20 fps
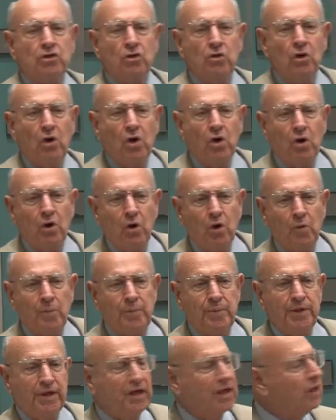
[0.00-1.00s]
to
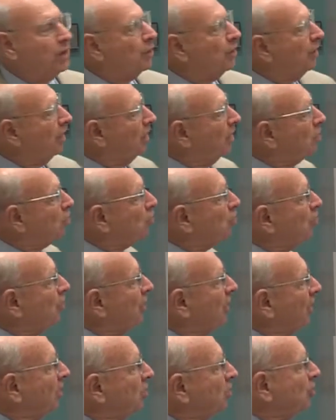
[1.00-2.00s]
opening the
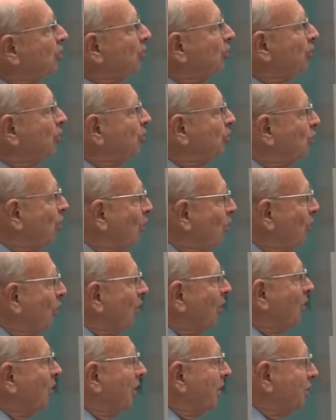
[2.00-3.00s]
international
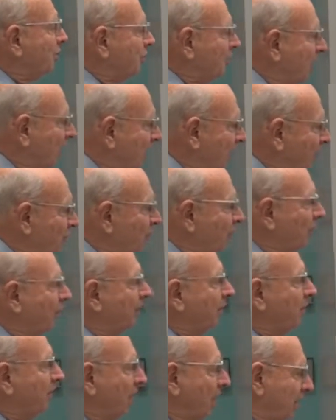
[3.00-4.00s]
door once again for
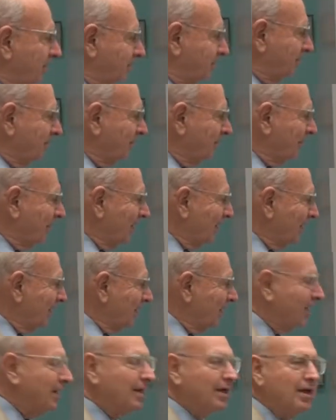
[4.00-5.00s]
Iran.
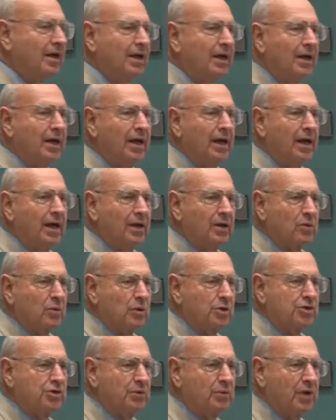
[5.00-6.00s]
And of
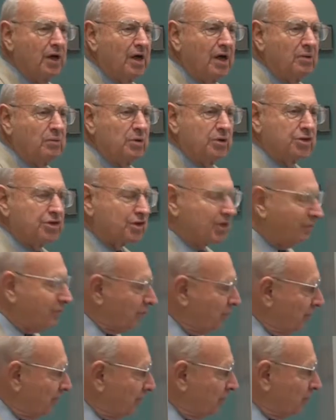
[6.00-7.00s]
course, Iran was
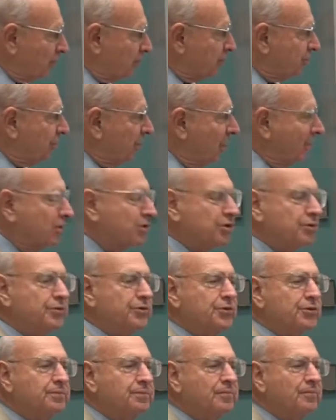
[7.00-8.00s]
suffering under
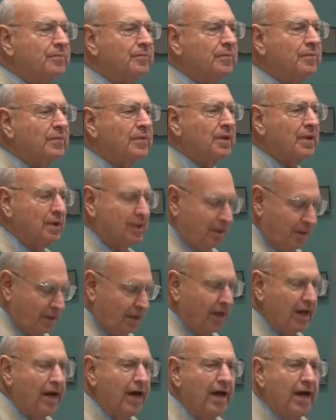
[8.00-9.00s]
sanctions,
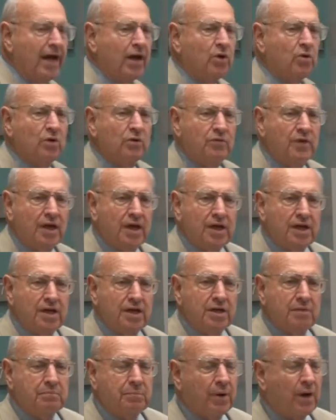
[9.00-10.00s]

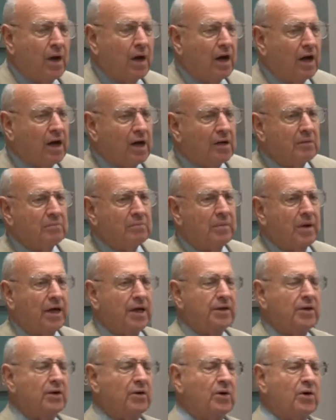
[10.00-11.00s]
aggravated in part
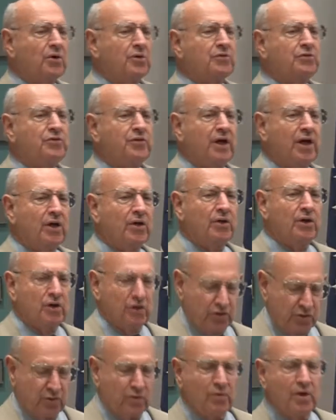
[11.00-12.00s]
by their own
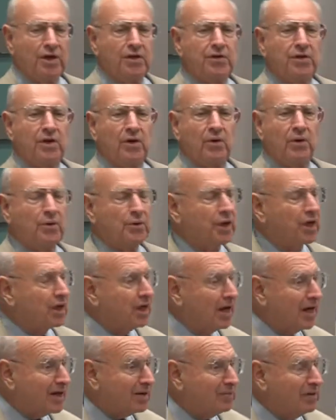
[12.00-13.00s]
failure to run their own
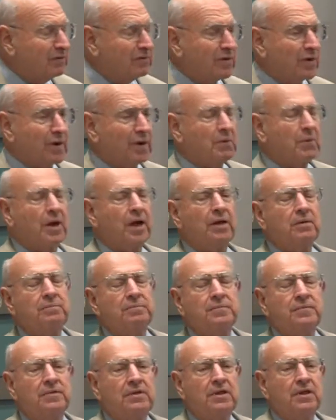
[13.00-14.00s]
economy very
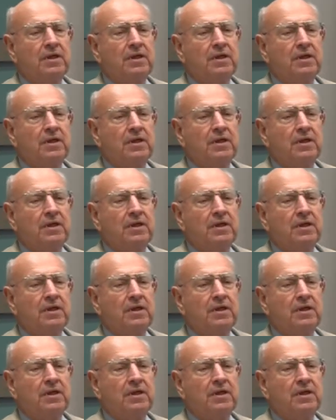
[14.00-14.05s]
well.